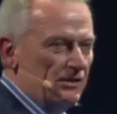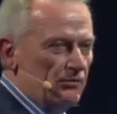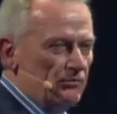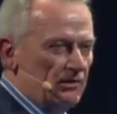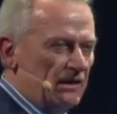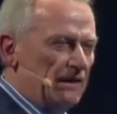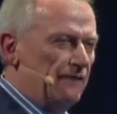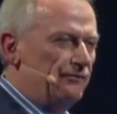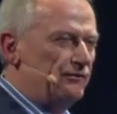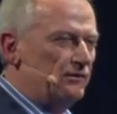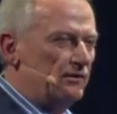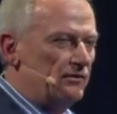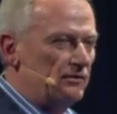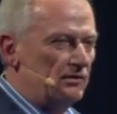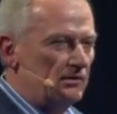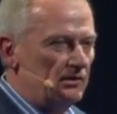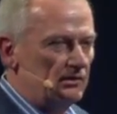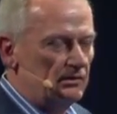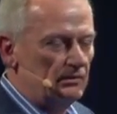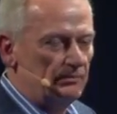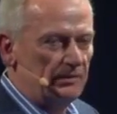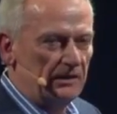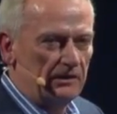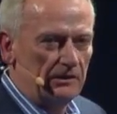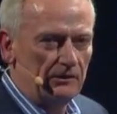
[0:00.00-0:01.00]
We don't have to
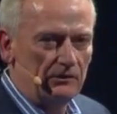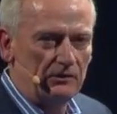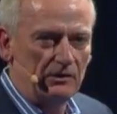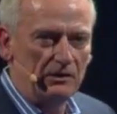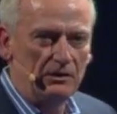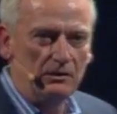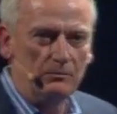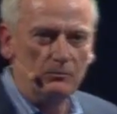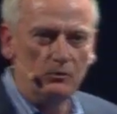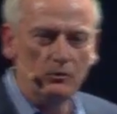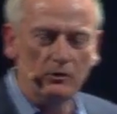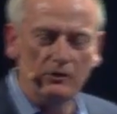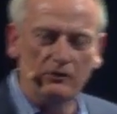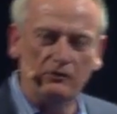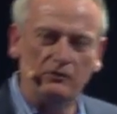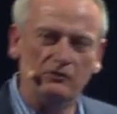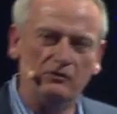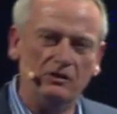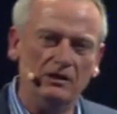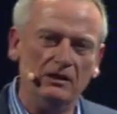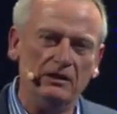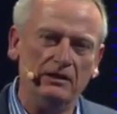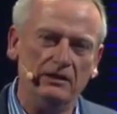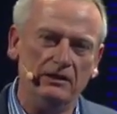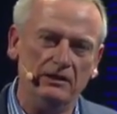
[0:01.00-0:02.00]
think about this anymore. It's
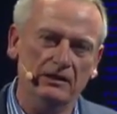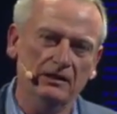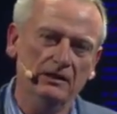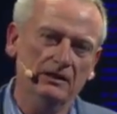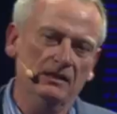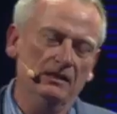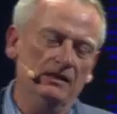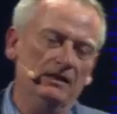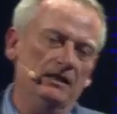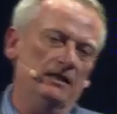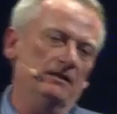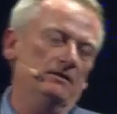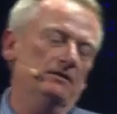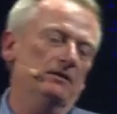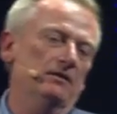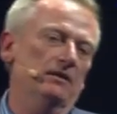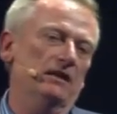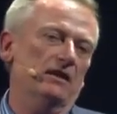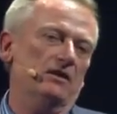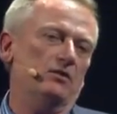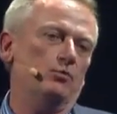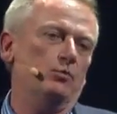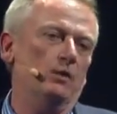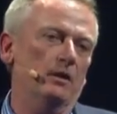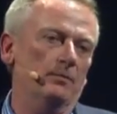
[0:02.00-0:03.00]
silly in the
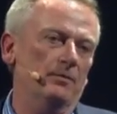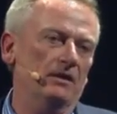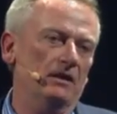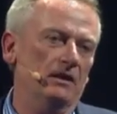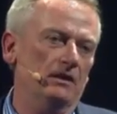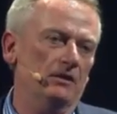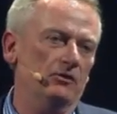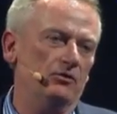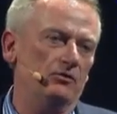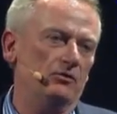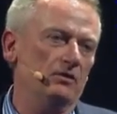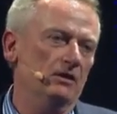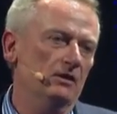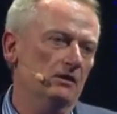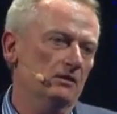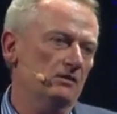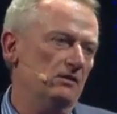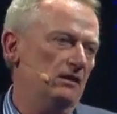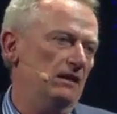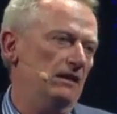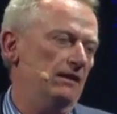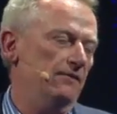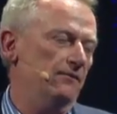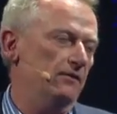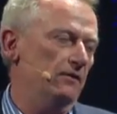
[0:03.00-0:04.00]
next web age
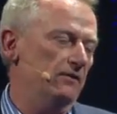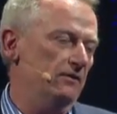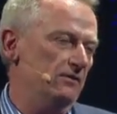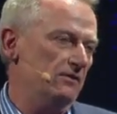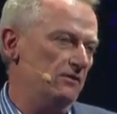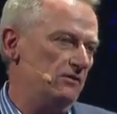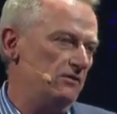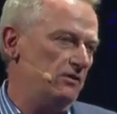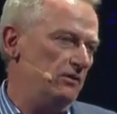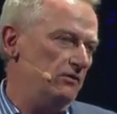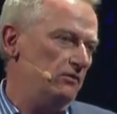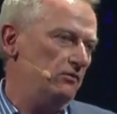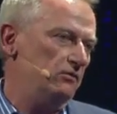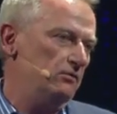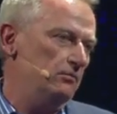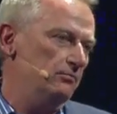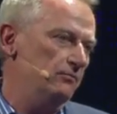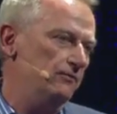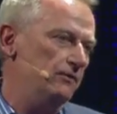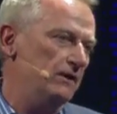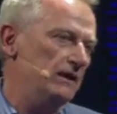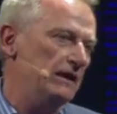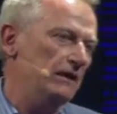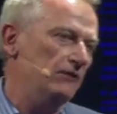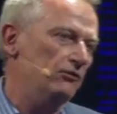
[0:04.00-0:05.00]
to have a
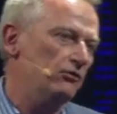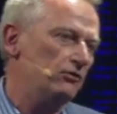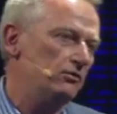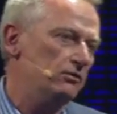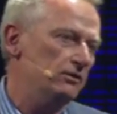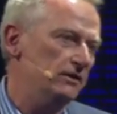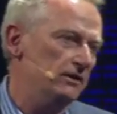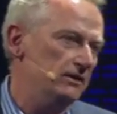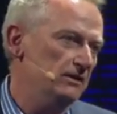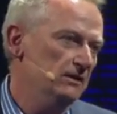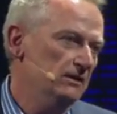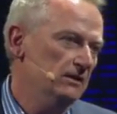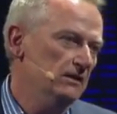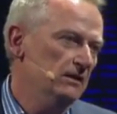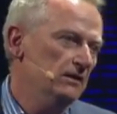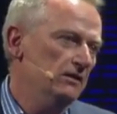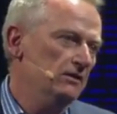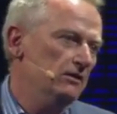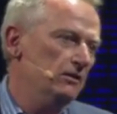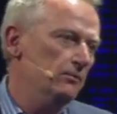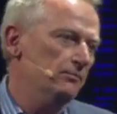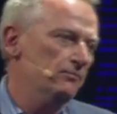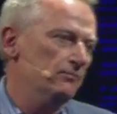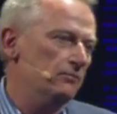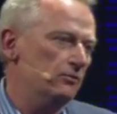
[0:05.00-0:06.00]
system financially
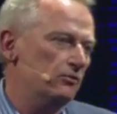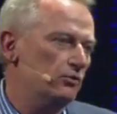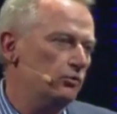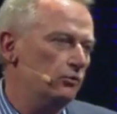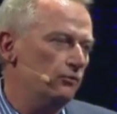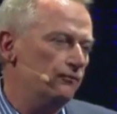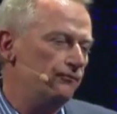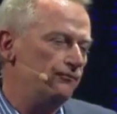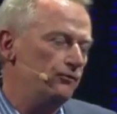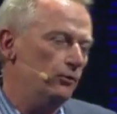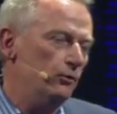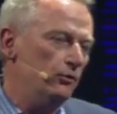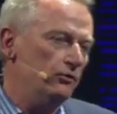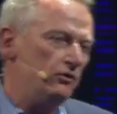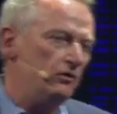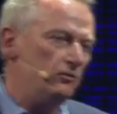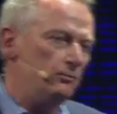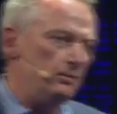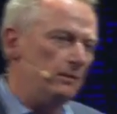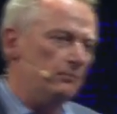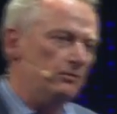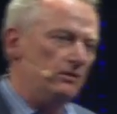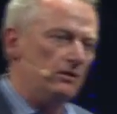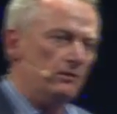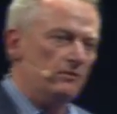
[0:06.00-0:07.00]
that
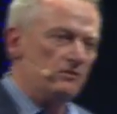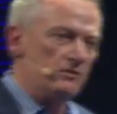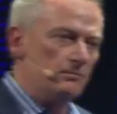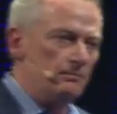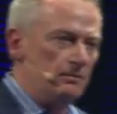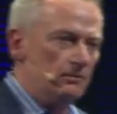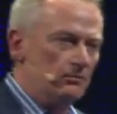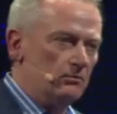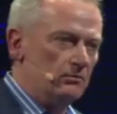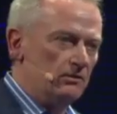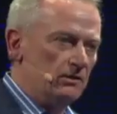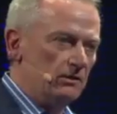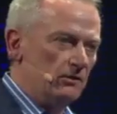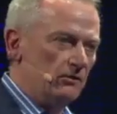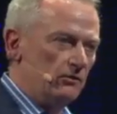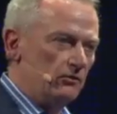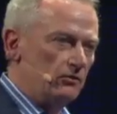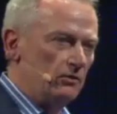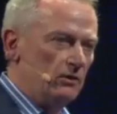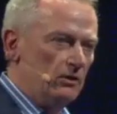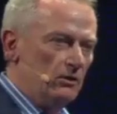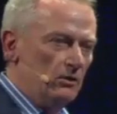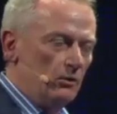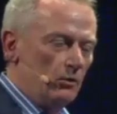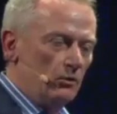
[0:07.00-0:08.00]
forces people to go into
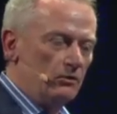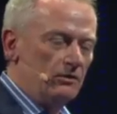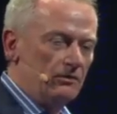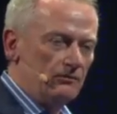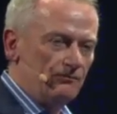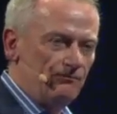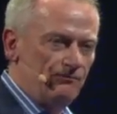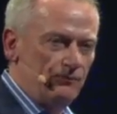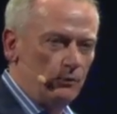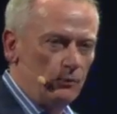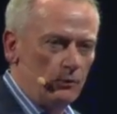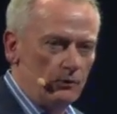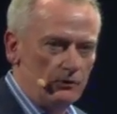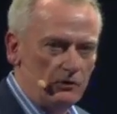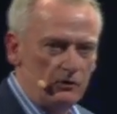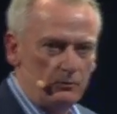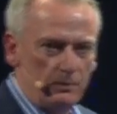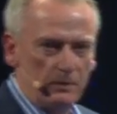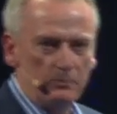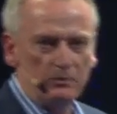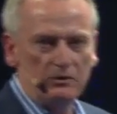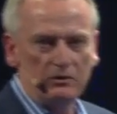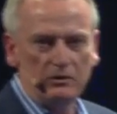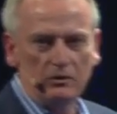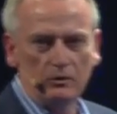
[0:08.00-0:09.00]
buildings or that forces
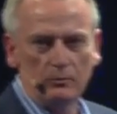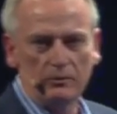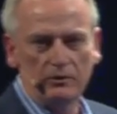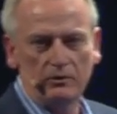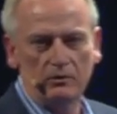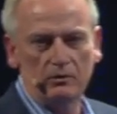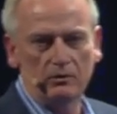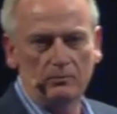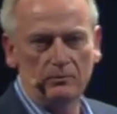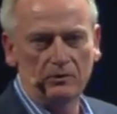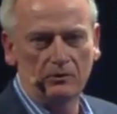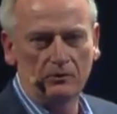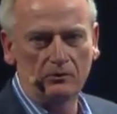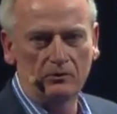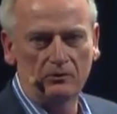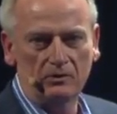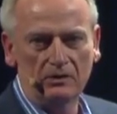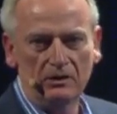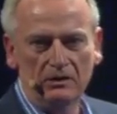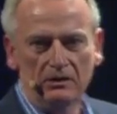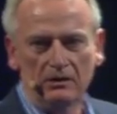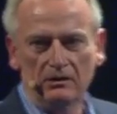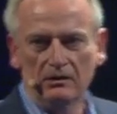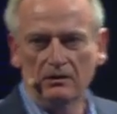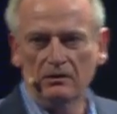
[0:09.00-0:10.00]
people to deal with humans.
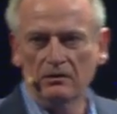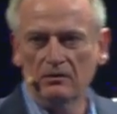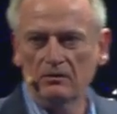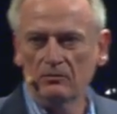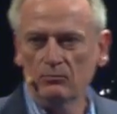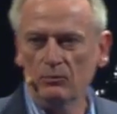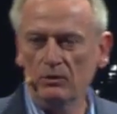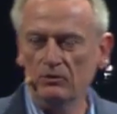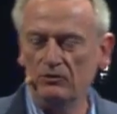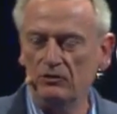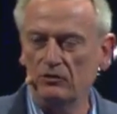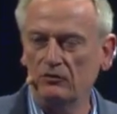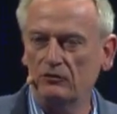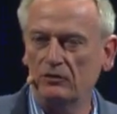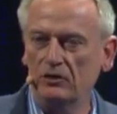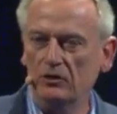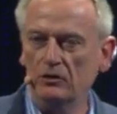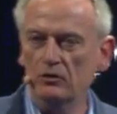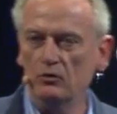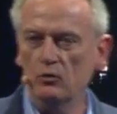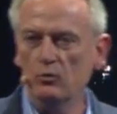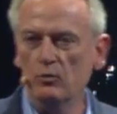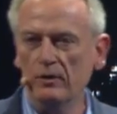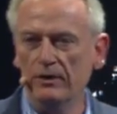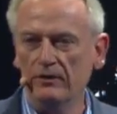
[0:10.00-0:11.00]
We'll just
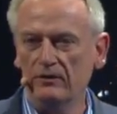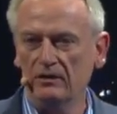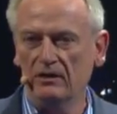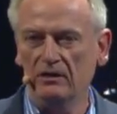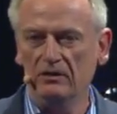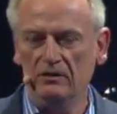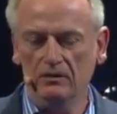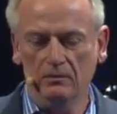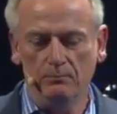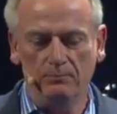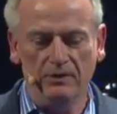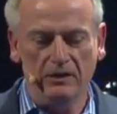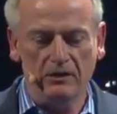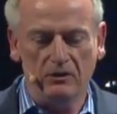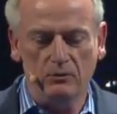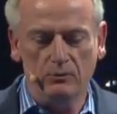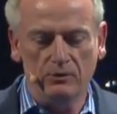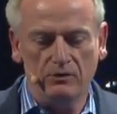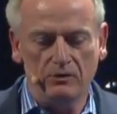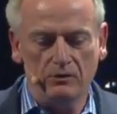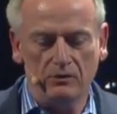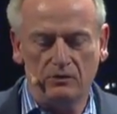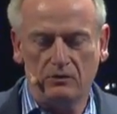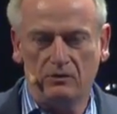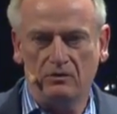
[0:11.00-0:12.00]
deal with a
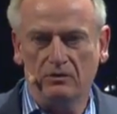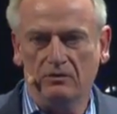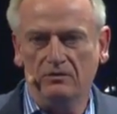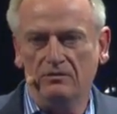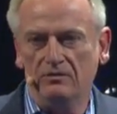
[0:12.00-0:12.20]
ubiquitous